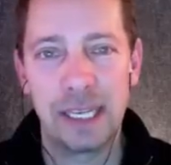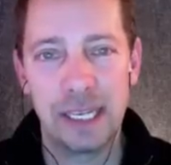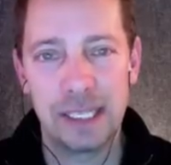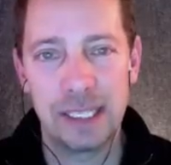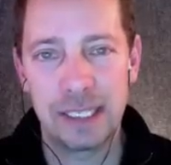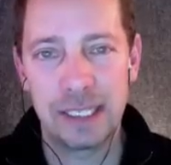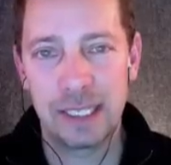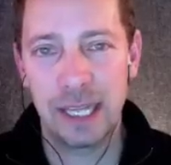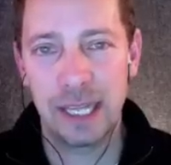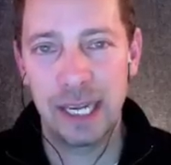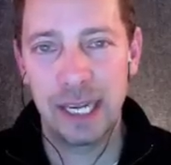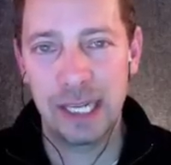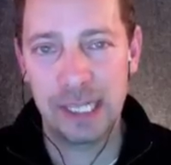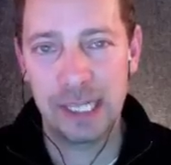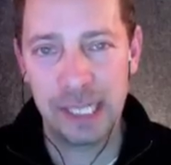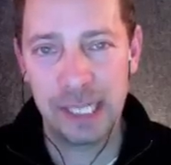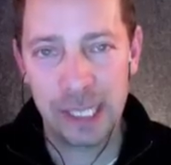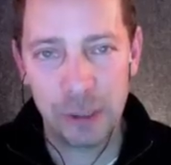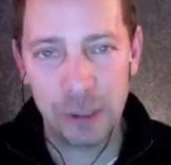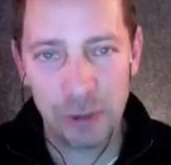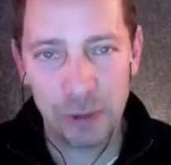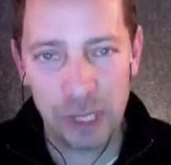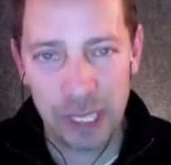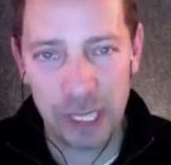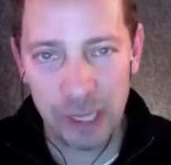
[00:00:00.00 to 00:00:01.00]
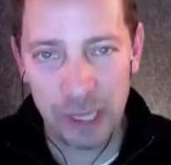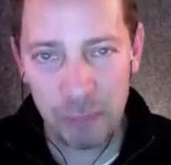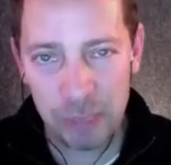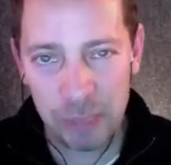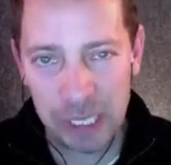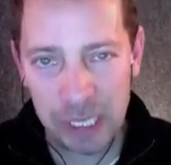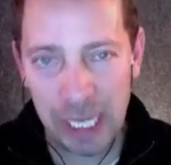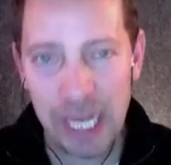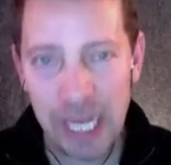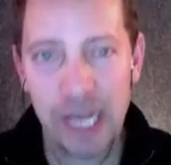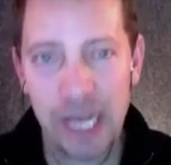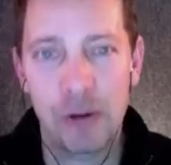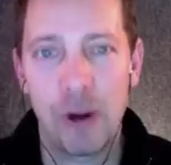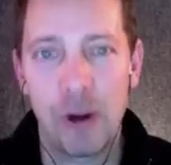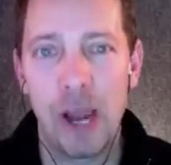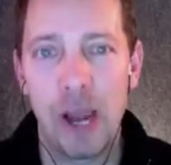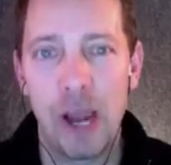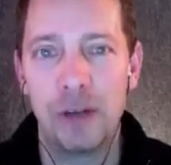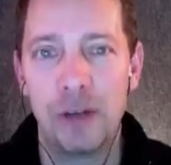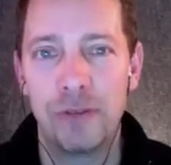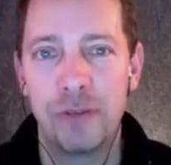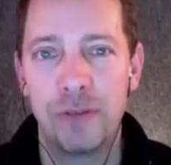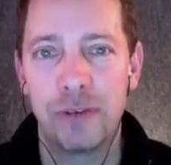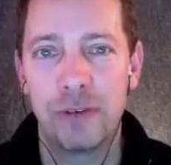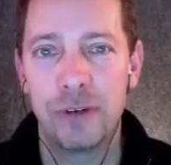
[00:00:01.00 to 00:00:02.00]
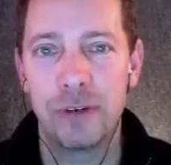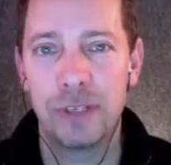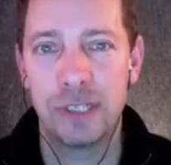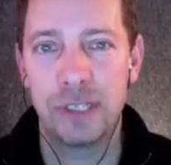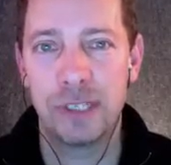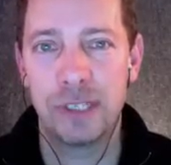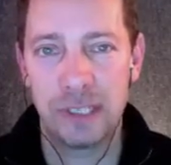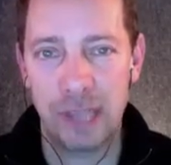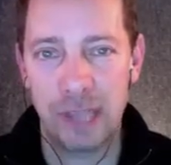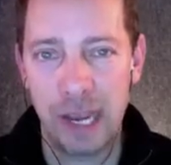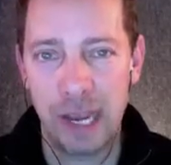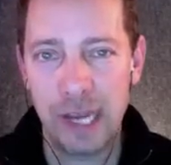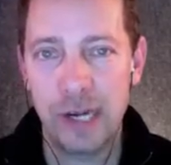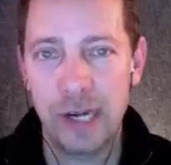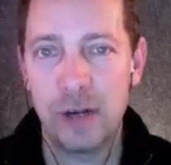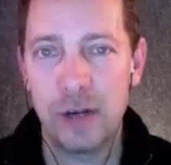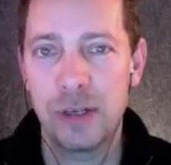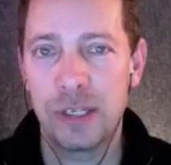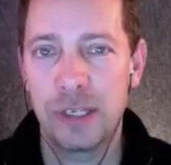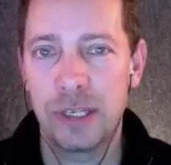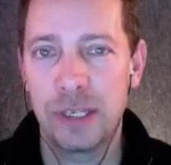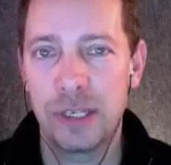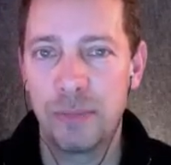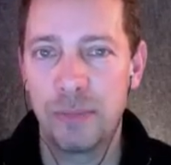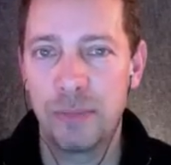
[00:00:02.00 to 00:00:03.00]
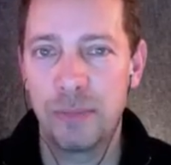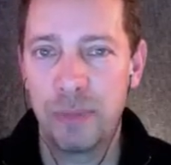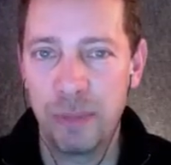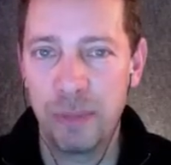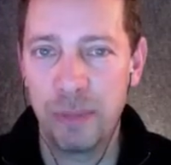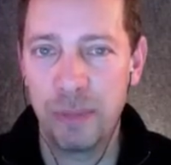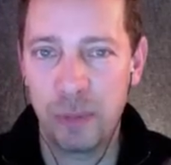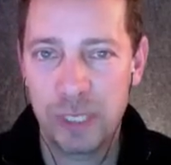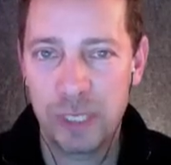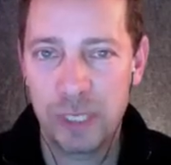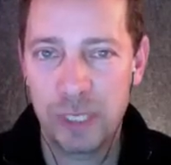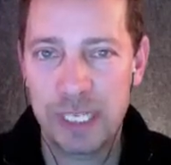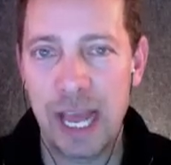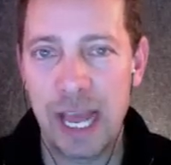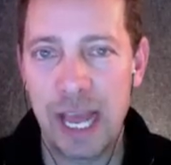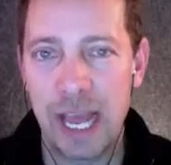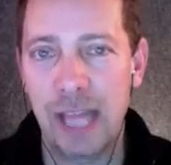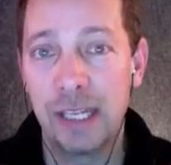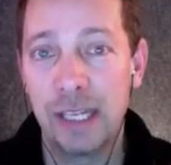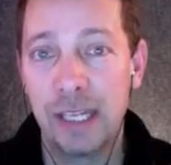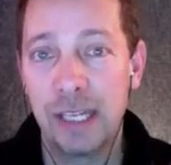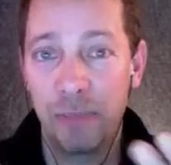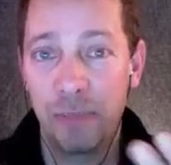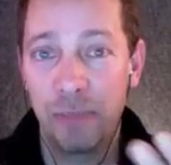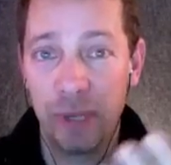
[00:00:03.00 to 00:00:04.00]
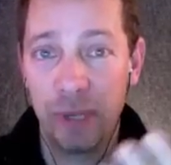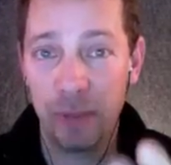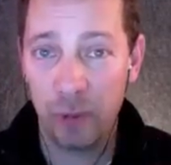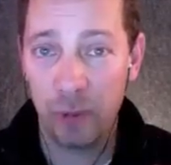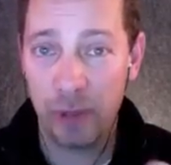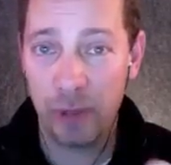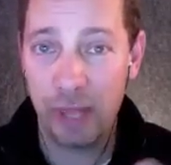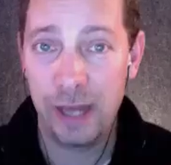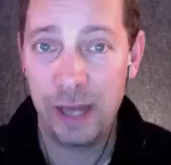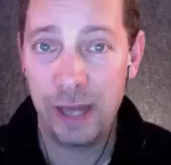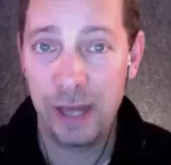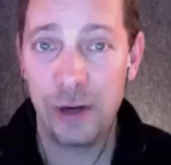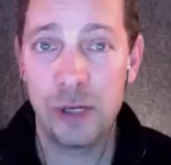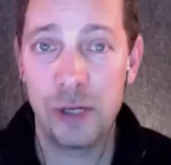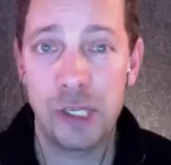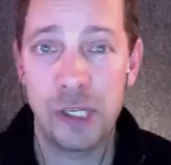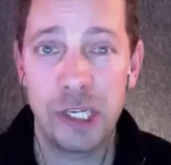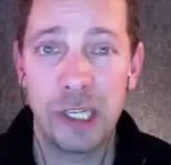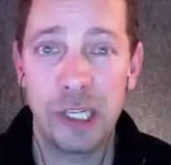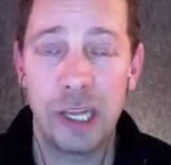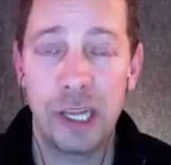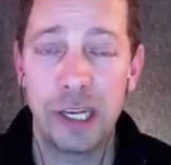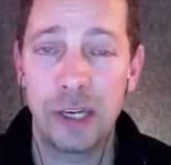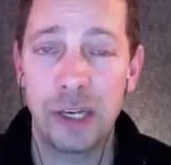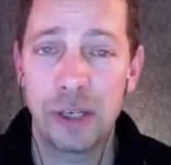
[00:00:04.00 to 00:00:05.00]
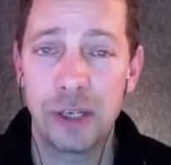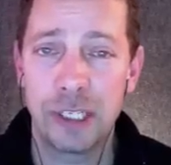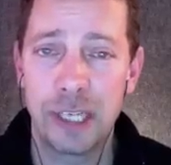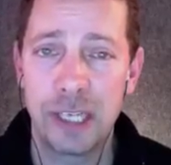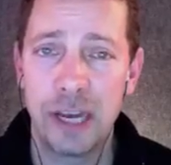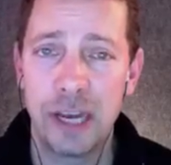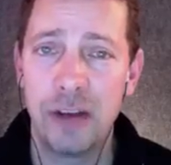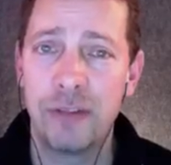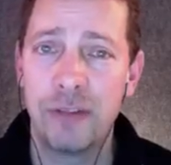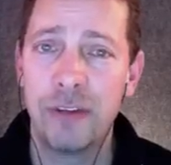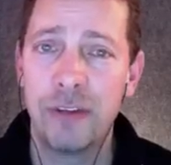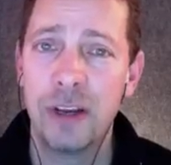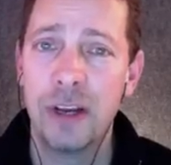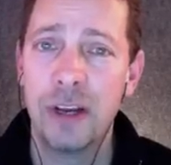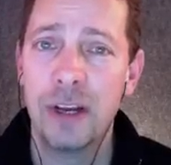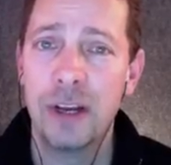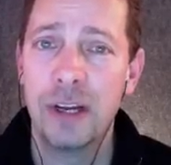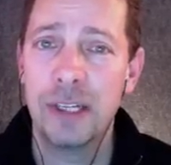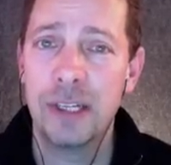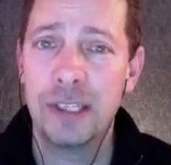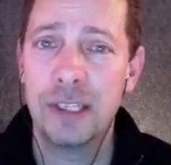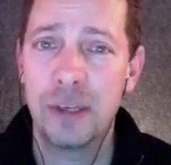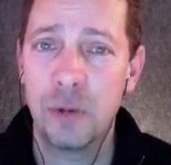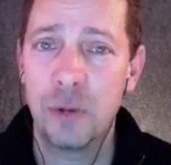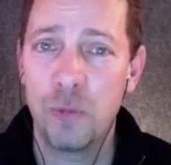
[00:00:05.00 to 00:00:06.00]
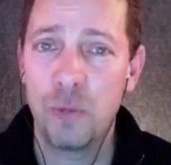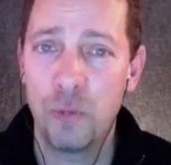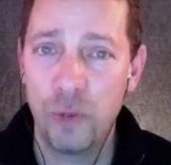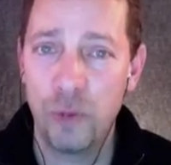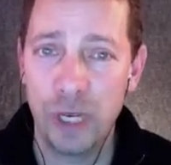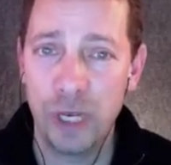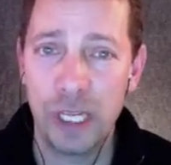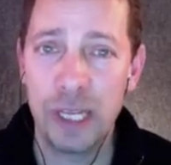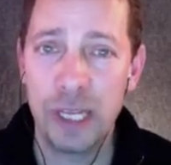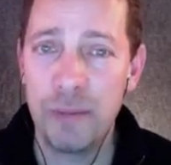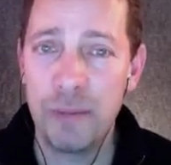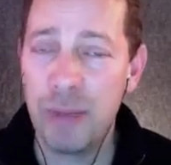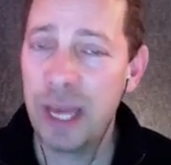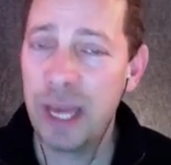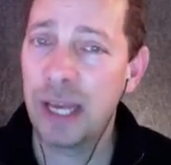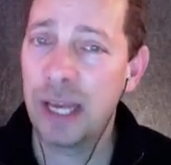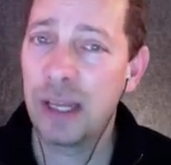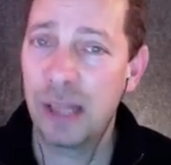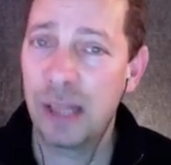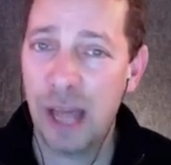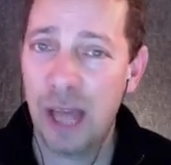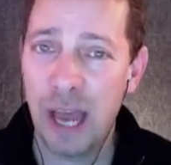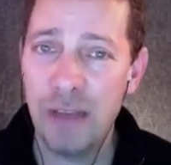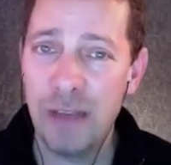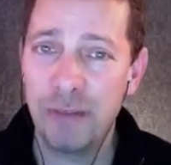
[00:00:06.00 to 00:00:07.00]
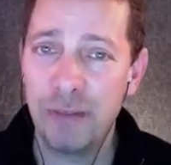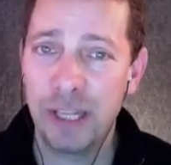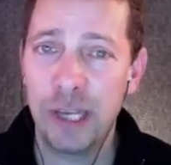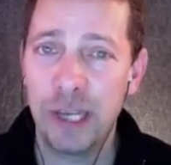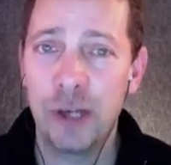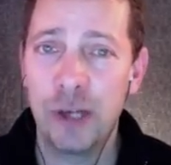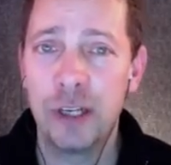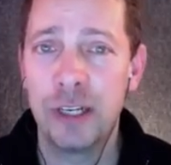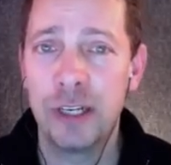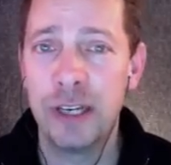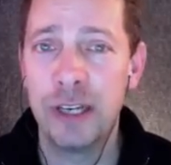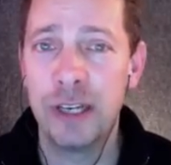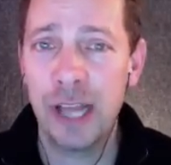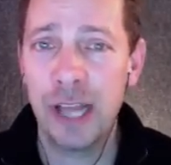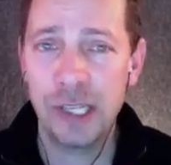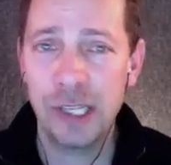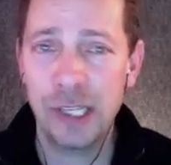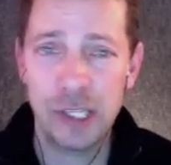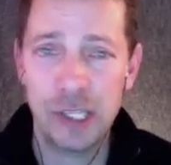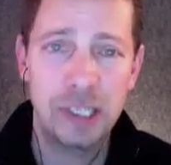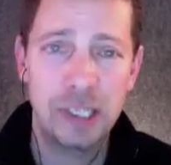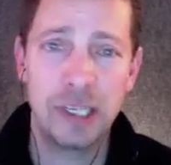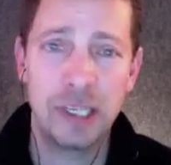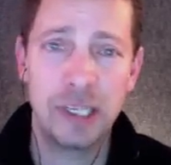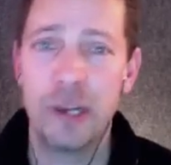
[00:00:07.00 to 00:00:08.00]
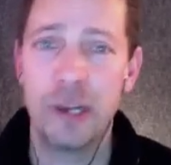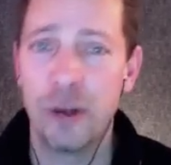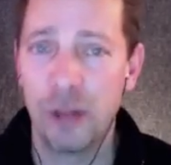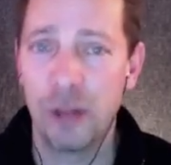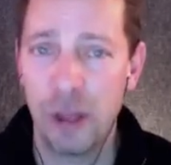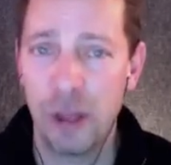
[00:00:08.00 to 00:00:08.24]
It's like literally a playground for designers and people with talent, people with energy like yourself, to really make a livelihood, not just in your